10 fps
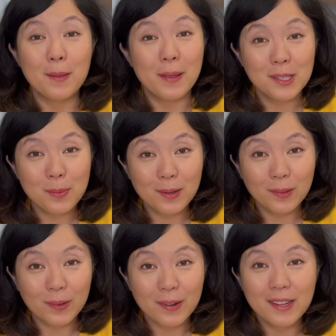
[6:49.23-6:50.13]
The best way to
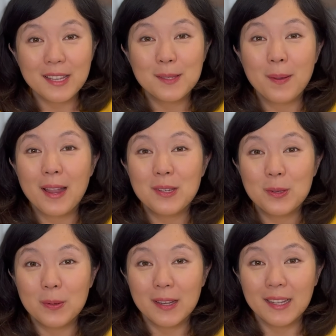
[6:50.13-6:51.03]
learn is by
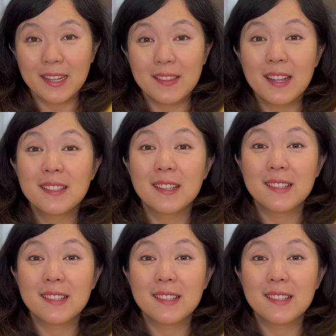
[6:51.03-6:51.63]
doing, and that's